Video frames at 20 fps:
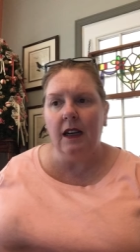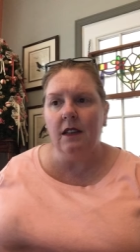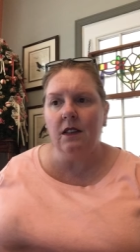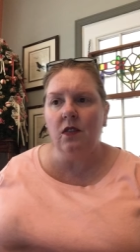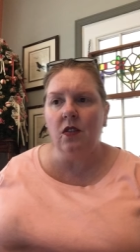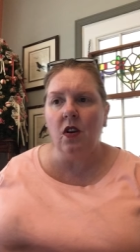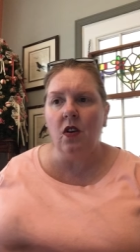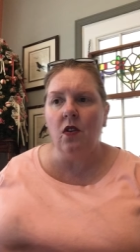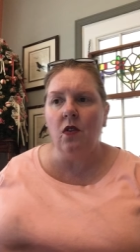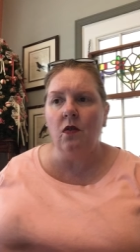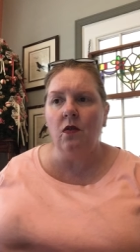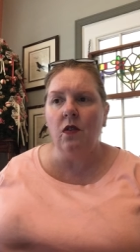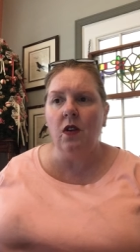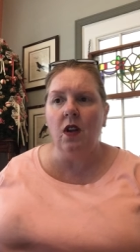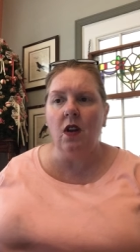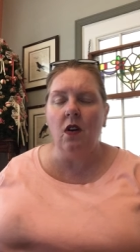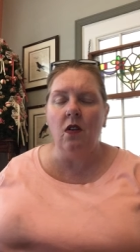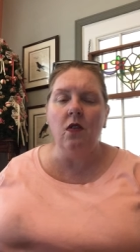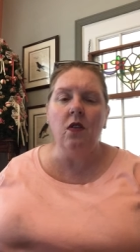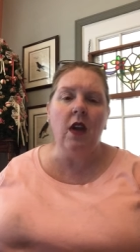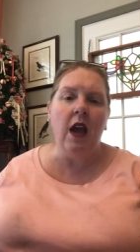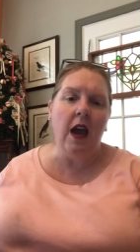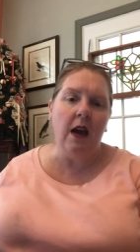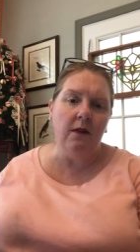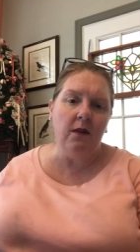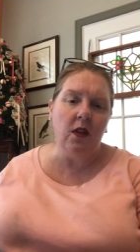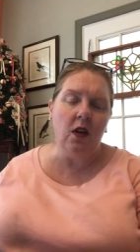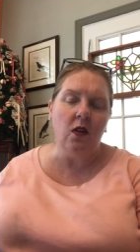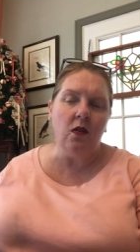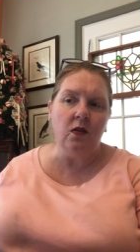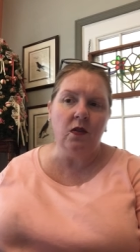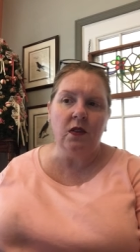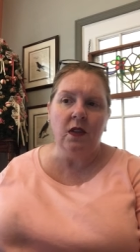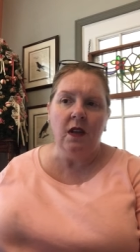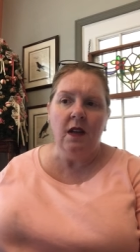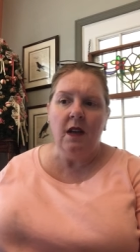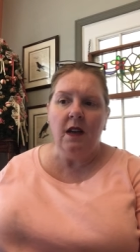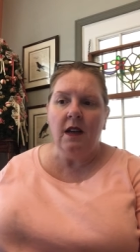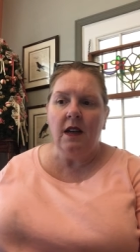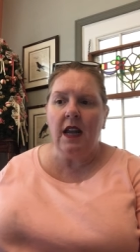So, you know, you have those.
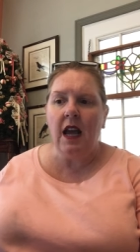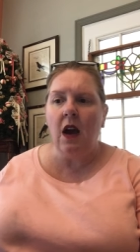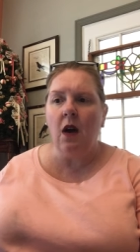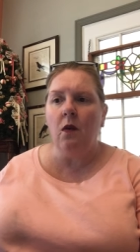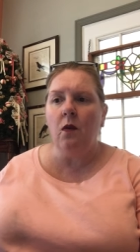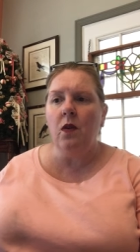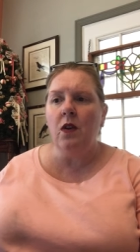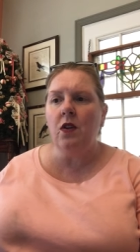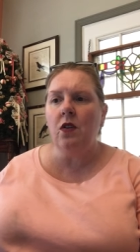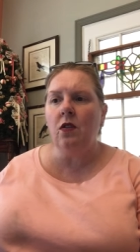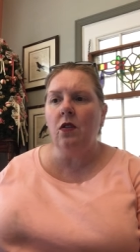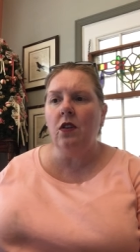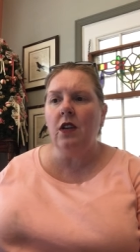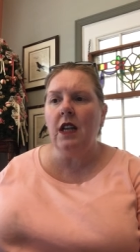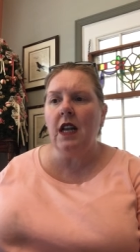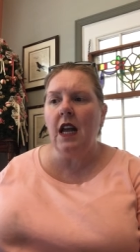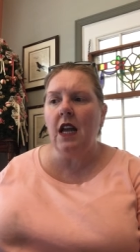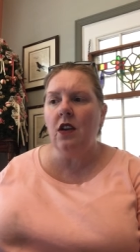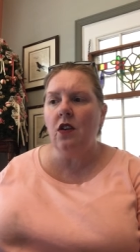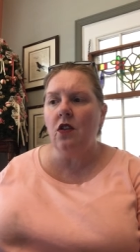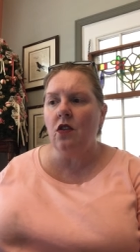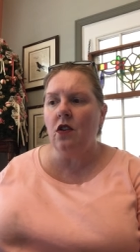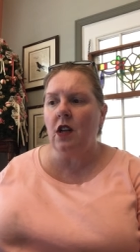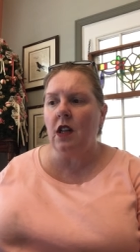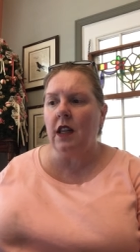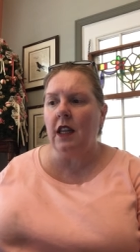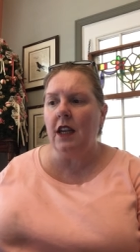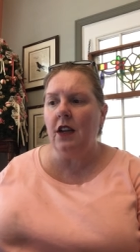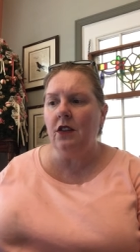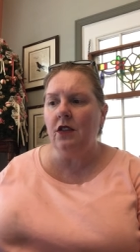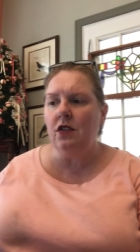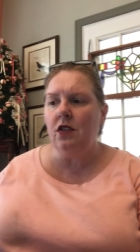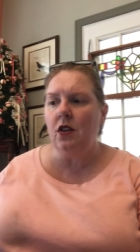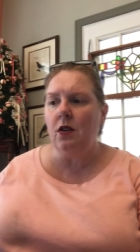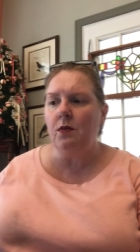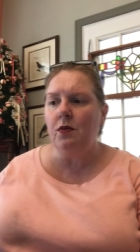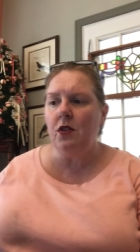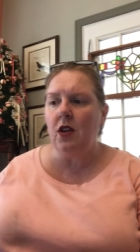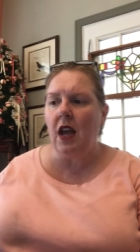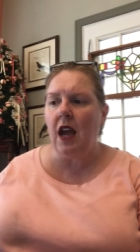Now, when you're looking at your clear
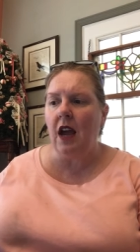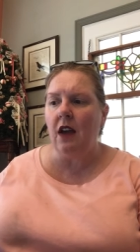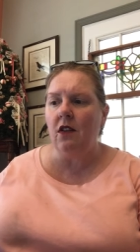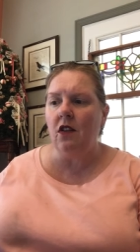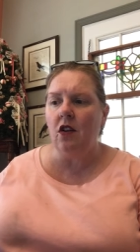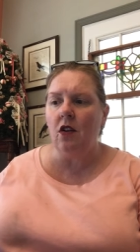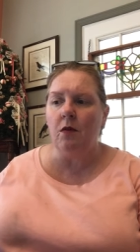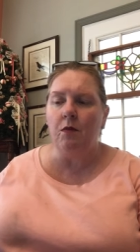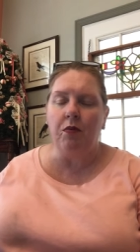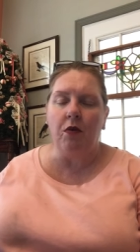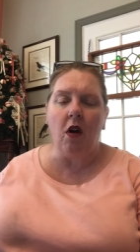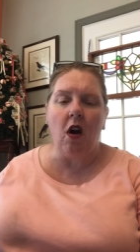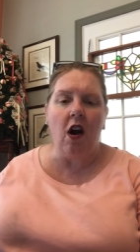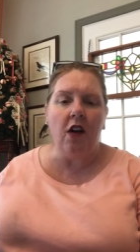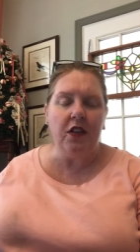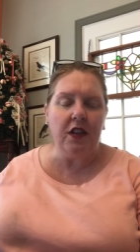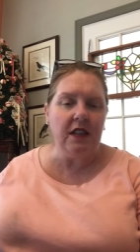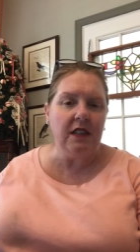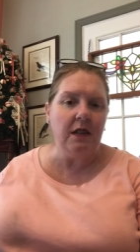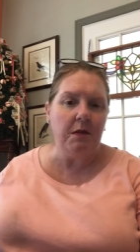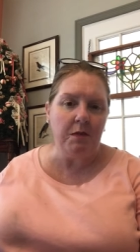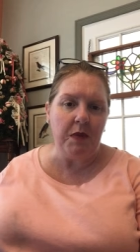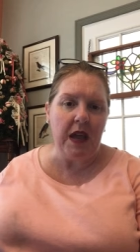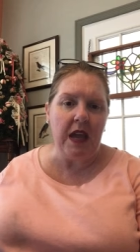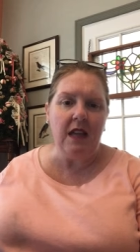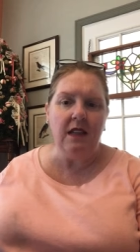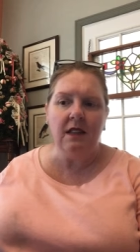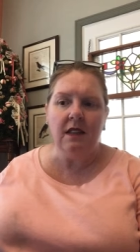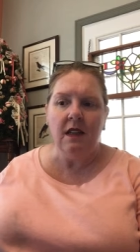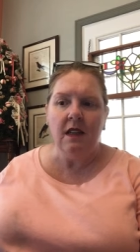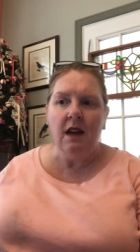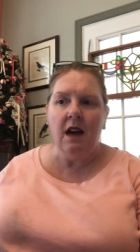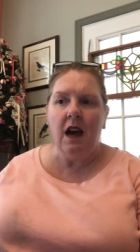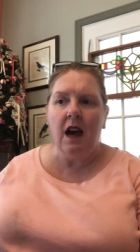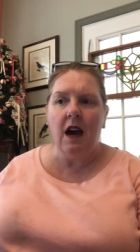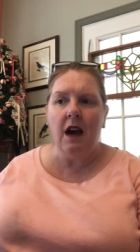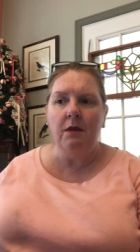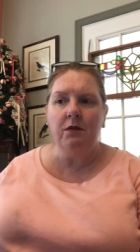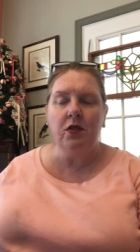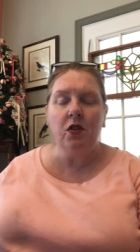soups, your broth is a base.
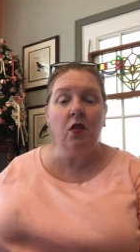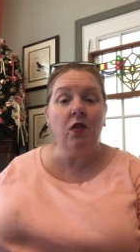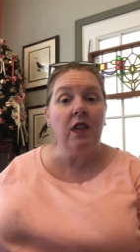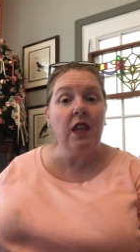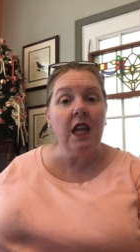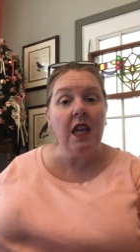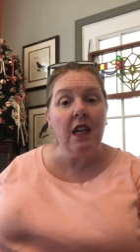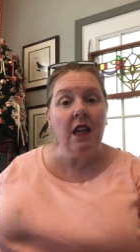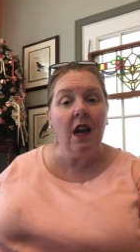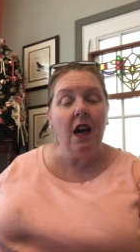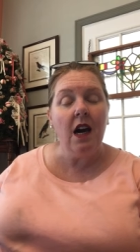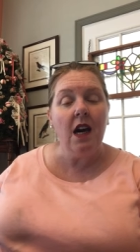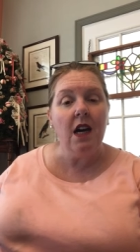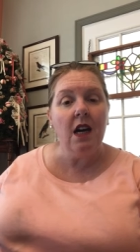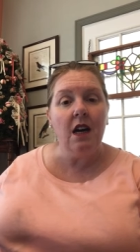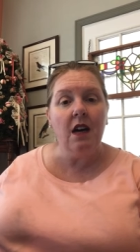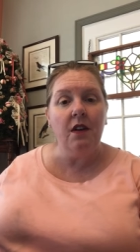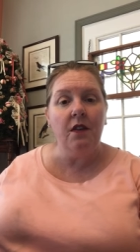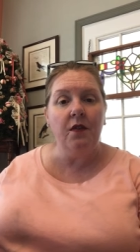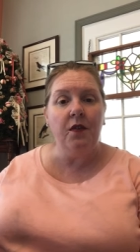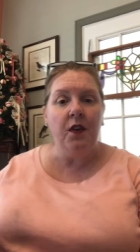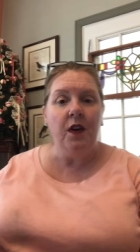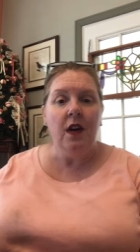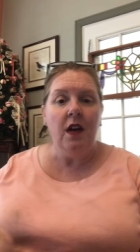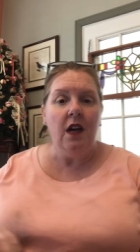So think of